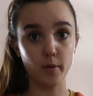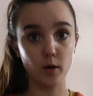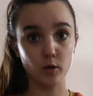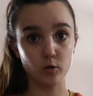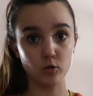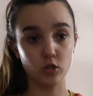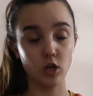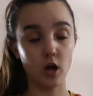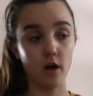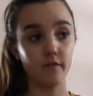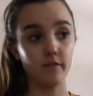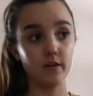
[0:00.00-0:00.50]

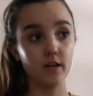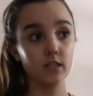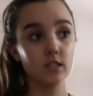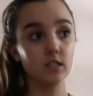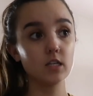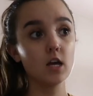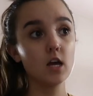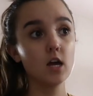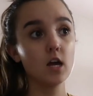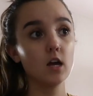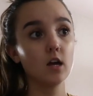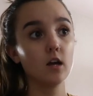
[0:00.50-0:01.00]
post
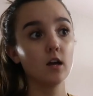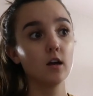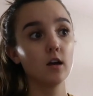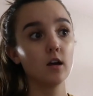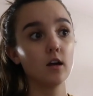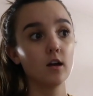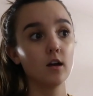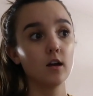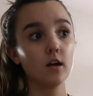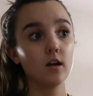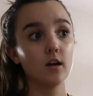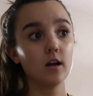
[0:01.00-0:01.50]
office.
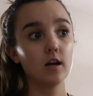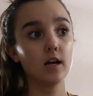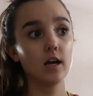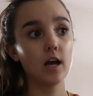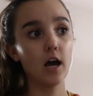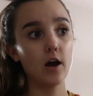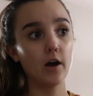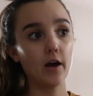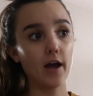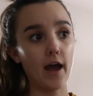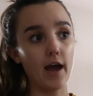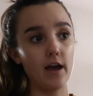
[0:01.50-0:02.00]

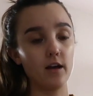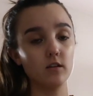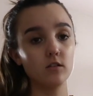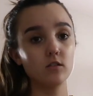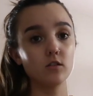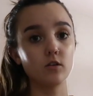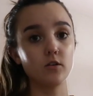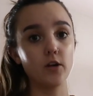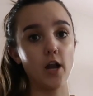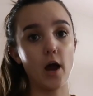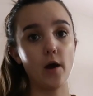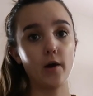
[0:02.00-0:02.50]
Okay,
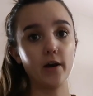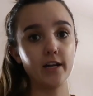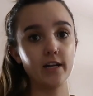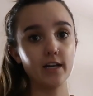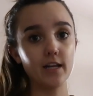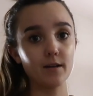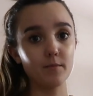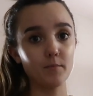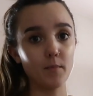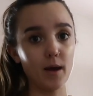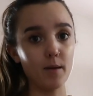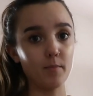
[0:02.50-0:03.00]
so now I
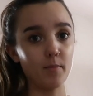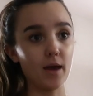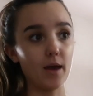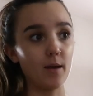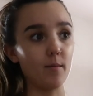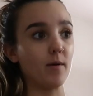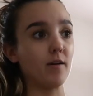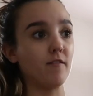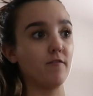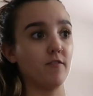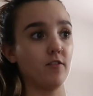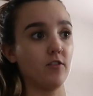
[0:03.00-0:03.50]
need my
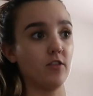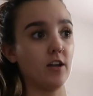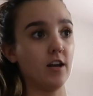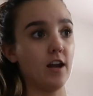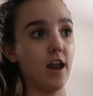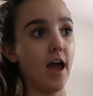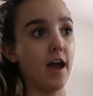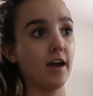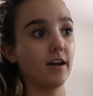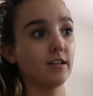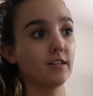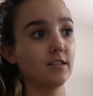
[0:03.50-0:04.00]
baby for the
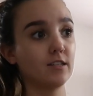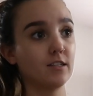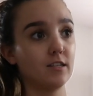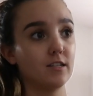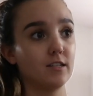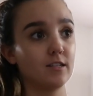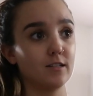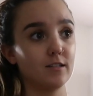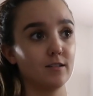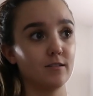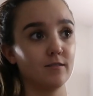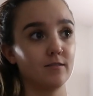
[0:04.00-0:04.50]

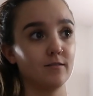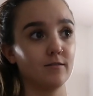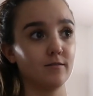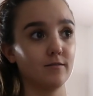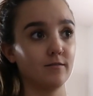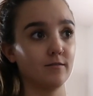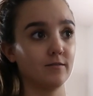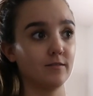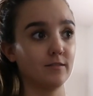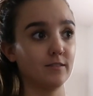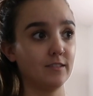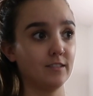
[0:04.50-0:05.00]
next.
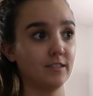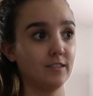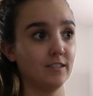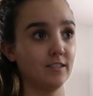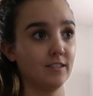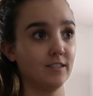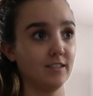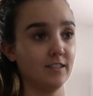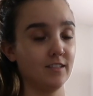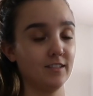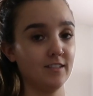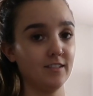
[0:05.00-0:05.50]
No, he
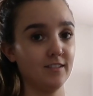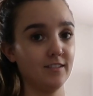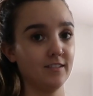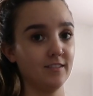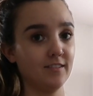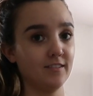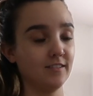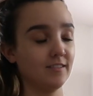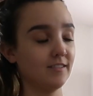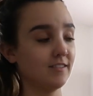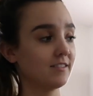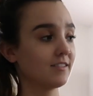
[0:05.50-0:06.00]
mine.
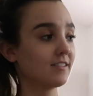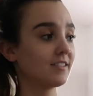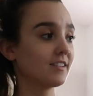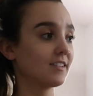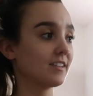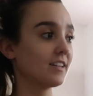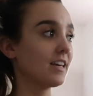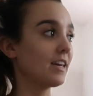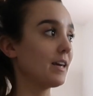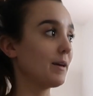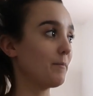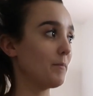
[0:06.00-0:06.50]

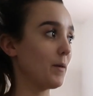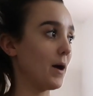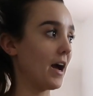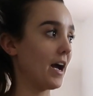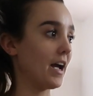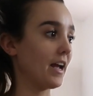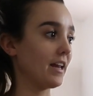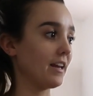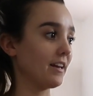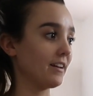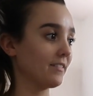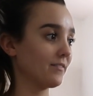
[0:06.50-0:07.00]
He
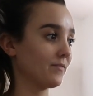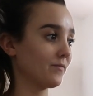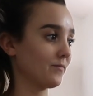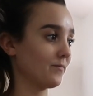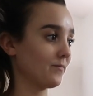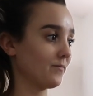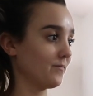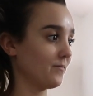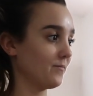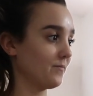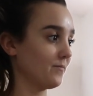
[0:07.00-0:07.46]
mine. No,